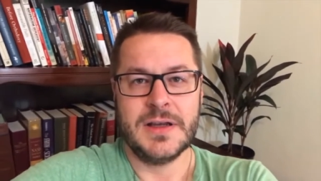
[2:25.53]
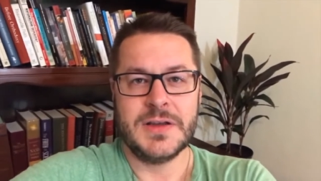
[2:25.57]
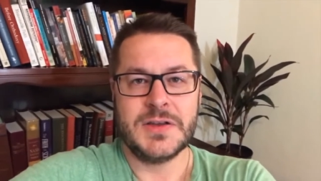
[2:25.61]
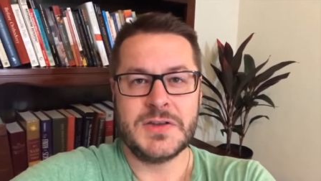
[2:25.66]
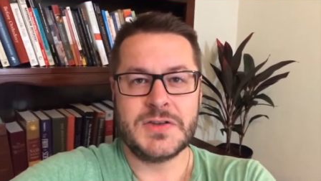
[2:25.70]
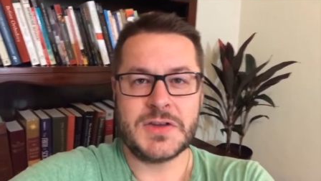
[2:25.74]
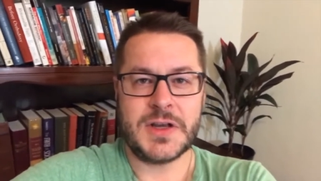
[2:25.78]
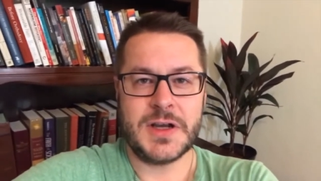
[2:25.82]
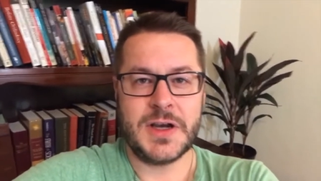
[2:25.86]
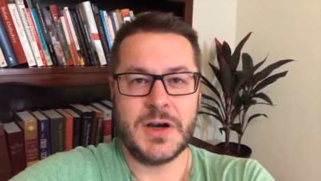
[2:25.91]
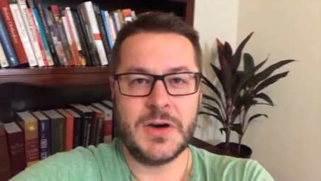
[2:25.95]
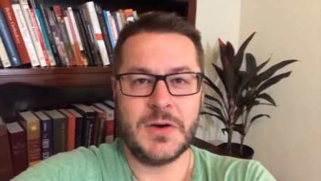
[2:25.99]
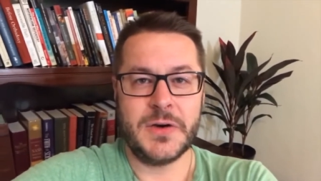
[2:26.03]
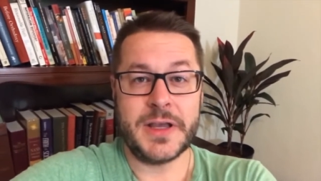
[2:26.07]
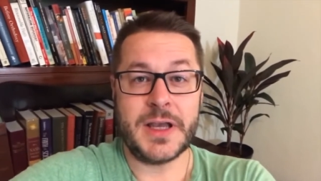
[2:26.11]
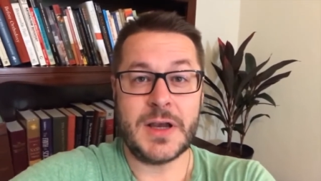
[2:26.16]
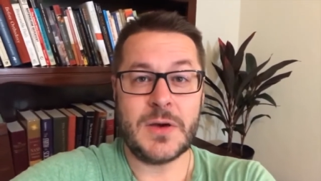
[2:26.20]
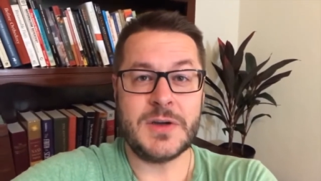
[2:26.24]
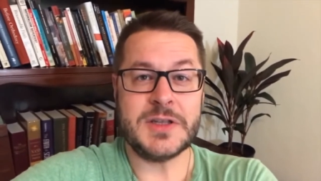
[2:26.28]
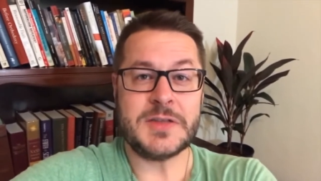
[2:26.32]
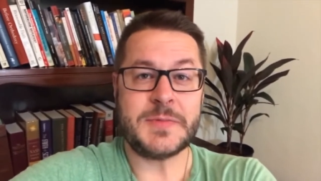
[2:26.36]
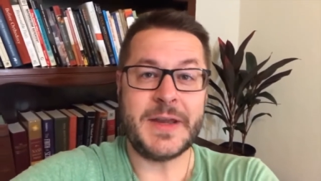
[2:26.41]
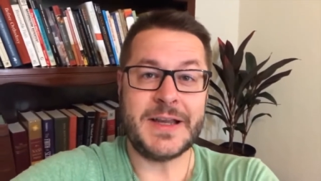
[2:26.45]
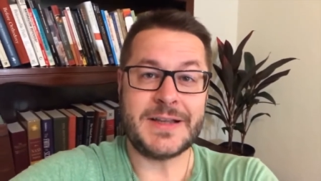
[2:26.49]
So he
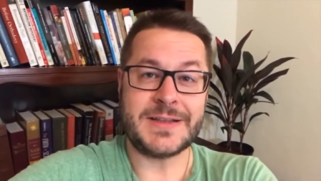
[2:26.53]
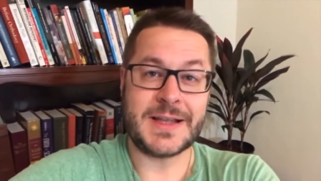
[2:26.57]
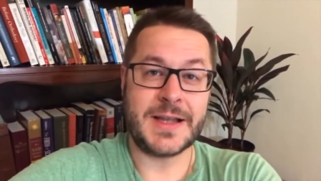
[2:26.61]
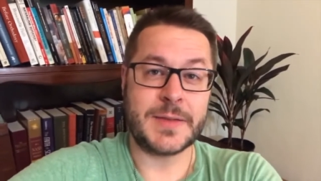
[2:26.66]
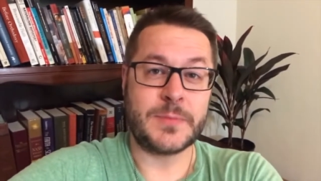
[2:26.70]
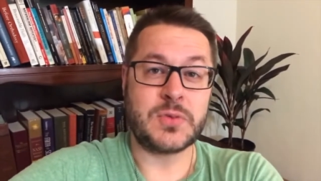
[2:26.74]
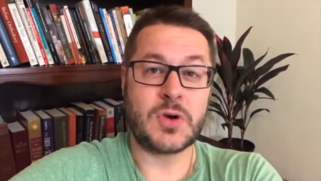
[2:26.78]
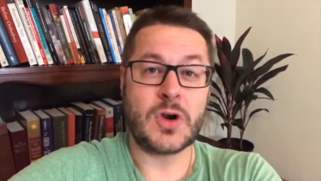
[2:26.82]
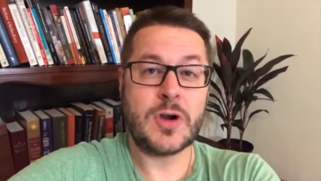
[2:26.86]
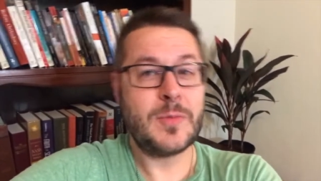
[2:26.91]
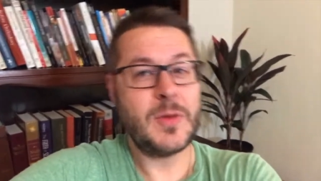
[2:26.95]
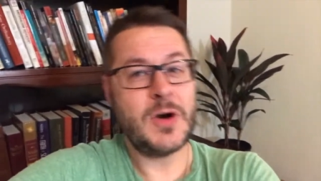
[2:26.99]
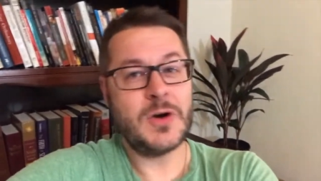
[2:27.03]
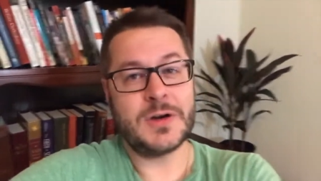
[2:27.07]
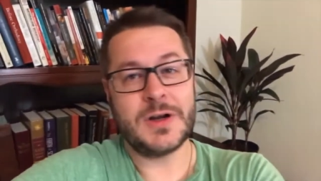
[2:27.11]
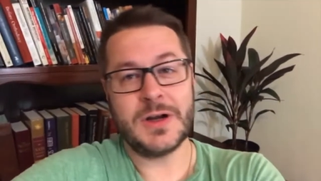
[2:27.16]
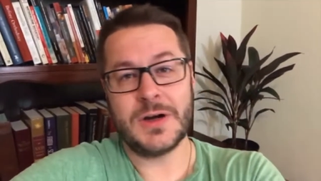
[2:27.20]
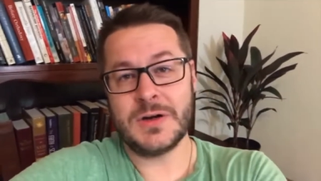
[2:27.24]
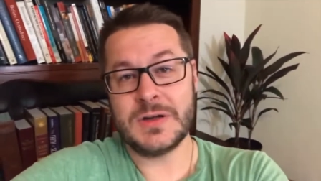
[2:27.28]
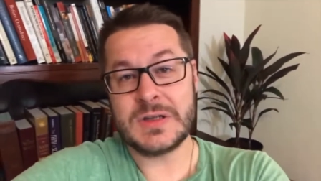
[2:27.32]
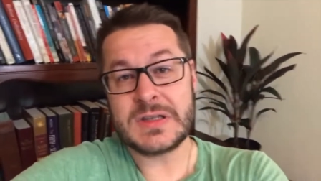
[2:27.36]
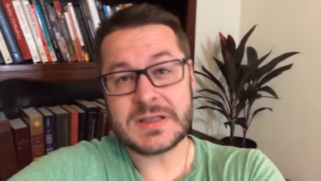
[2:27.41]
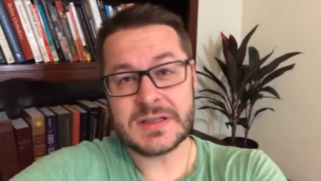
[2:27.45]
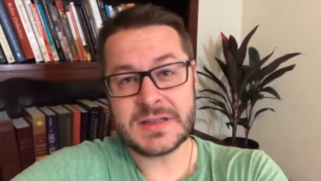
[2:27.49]
always makes like promo
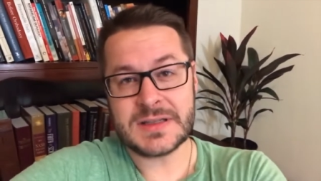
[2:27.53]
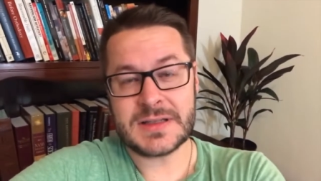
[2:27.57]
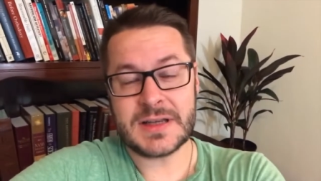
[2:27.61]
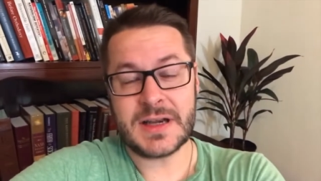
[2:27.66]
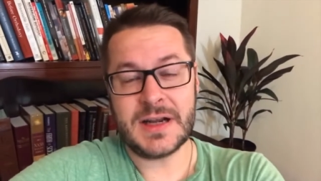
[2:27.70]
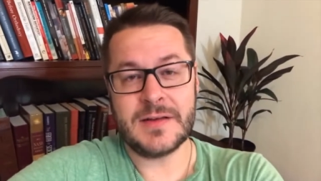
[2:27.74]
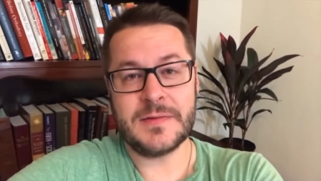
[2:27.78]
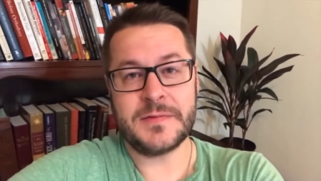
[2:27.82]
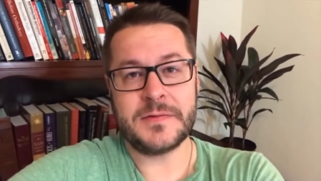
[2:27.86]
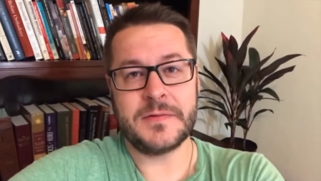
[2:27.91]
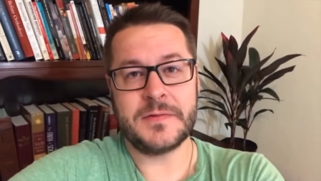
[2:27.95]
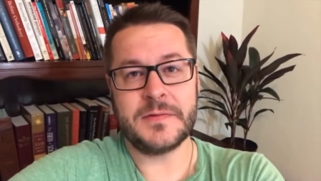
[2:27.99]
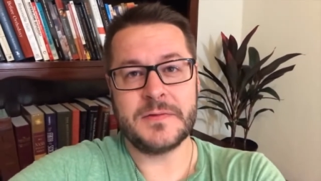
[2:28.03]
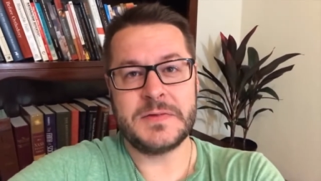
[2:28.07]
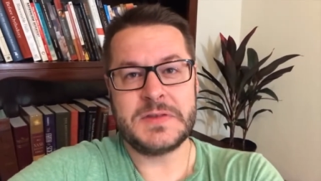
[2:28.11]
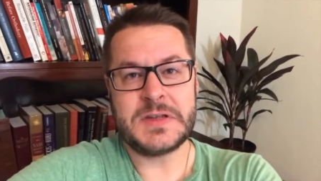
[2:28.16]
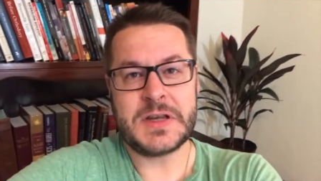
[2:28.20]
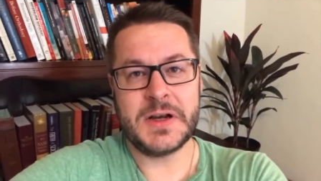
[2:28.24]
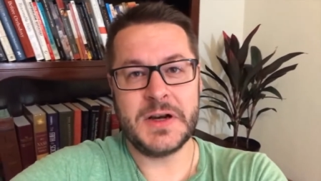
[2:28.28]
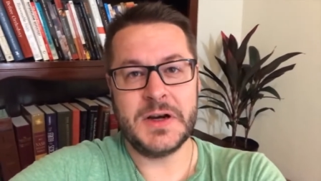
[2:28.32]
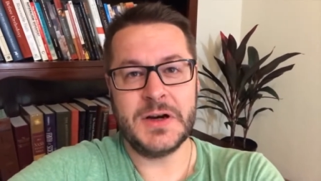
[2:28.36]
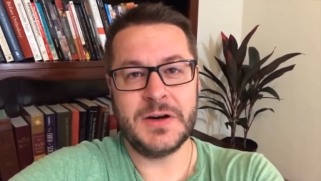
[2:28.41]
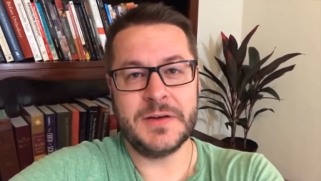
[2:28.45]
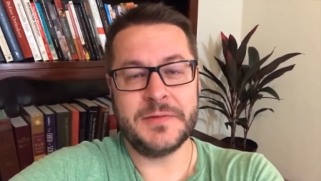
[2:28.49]
codes and stuff.
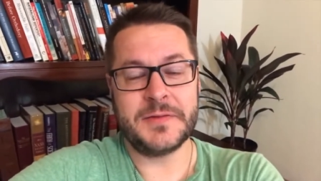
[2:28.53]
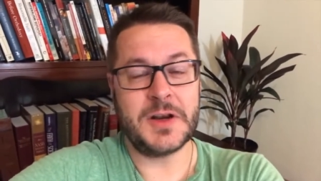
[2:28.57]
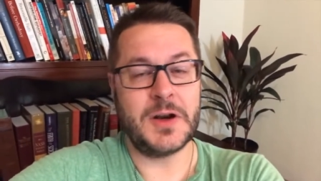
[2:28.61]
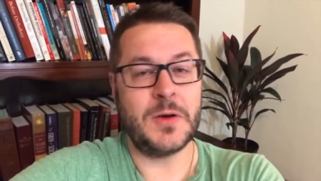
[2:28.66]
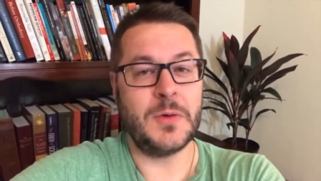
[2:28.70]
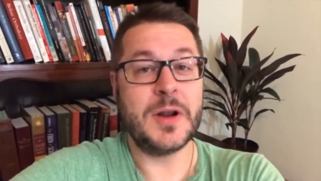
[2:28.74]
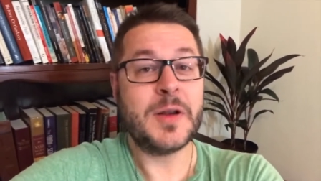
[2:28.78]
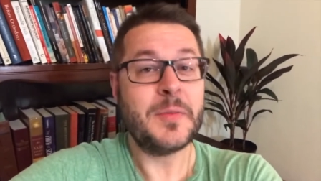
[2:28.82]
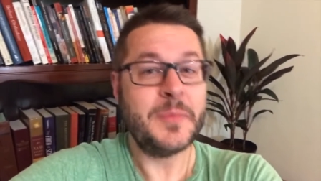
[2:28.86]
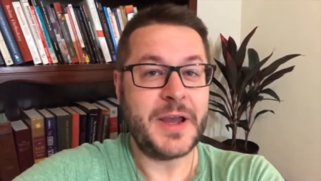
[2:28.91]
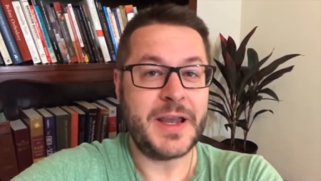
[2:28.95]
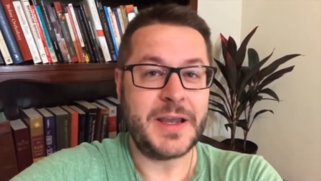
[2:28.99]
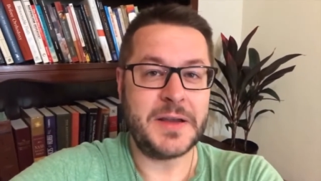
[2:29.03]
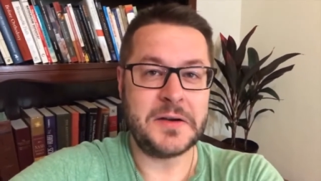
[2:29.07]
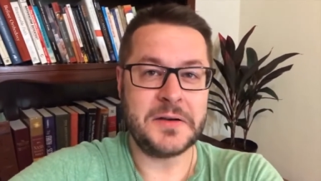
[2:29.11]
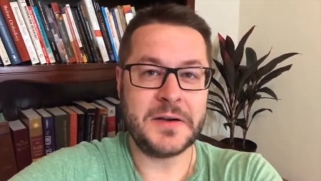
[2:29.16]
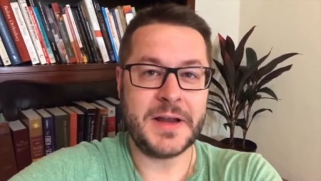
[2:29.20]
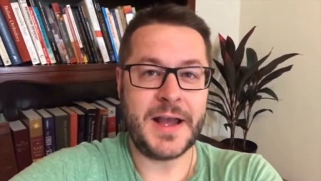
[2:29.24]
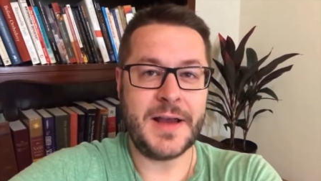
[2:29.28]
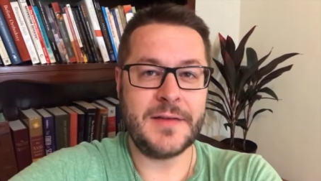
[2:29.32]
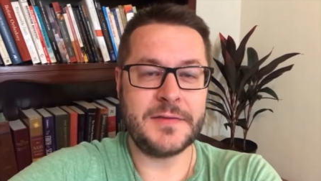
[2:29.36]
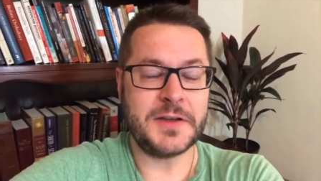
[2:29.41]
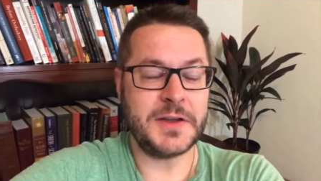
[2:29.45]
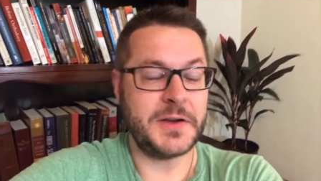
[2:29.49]
So if you don't want to pay, you
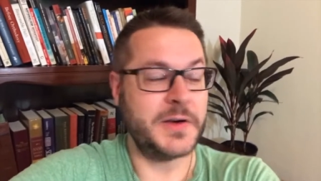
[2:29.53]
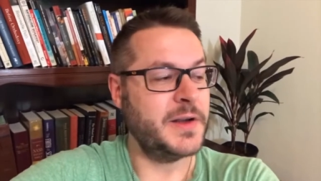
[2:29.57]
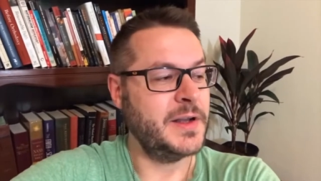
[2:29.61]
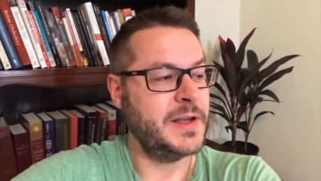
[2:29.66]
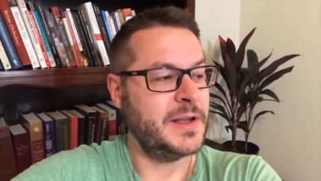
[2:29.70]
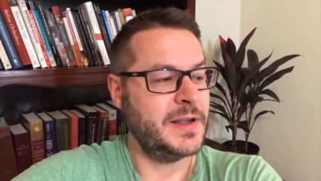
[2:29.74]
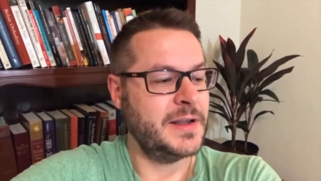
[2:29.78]
don't have to.